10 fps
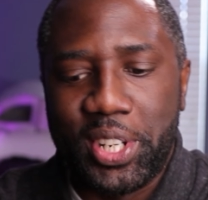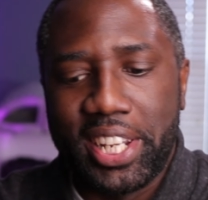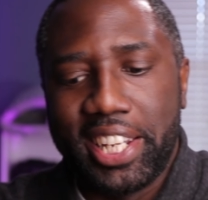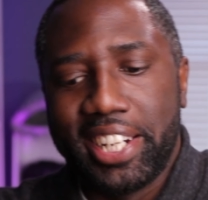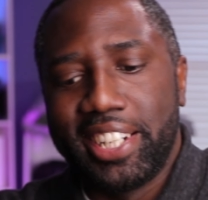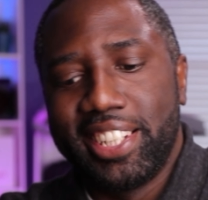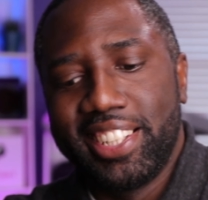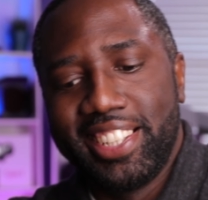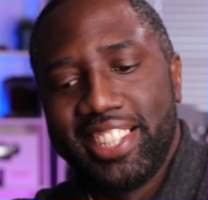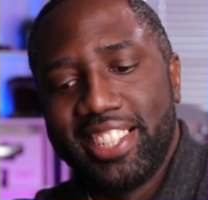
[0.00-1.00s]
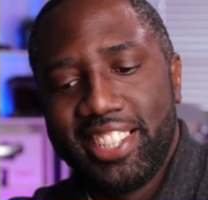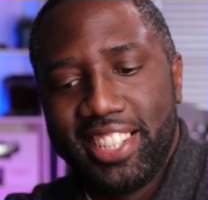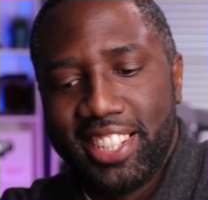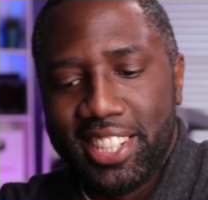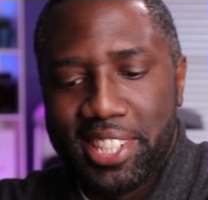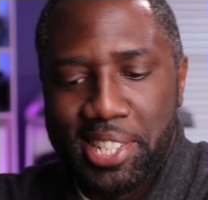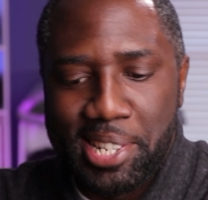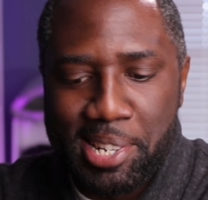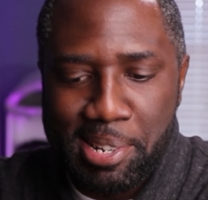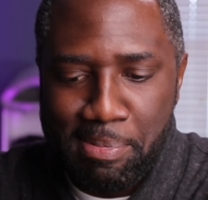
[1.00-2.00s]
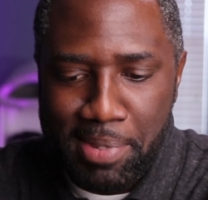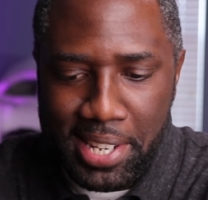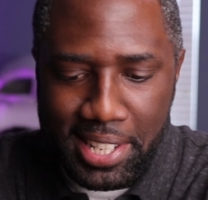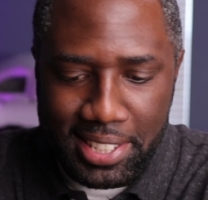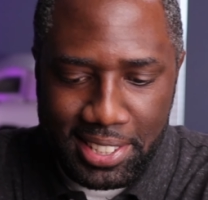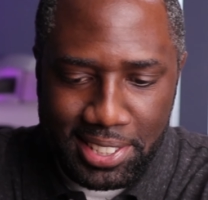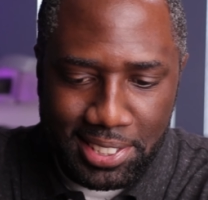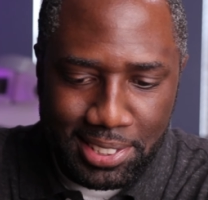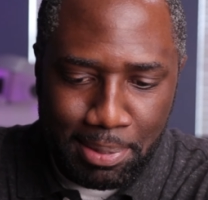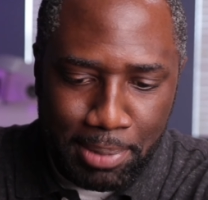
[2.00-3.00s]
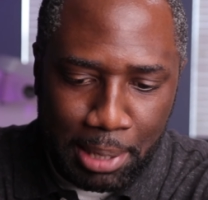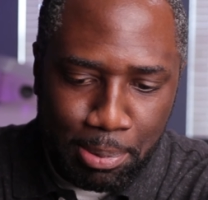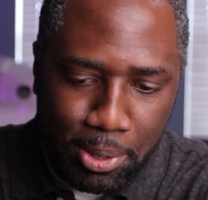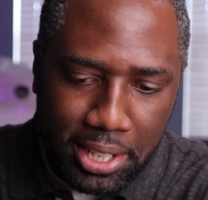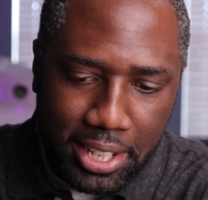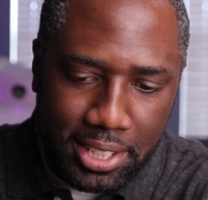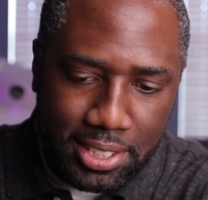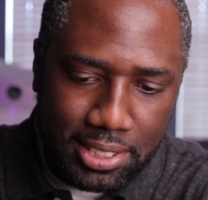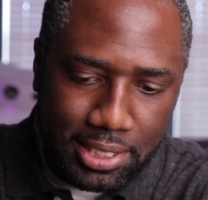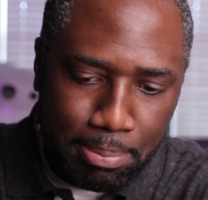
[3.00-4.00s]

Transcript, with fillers: right here. Oh man, this is the big boy here. This is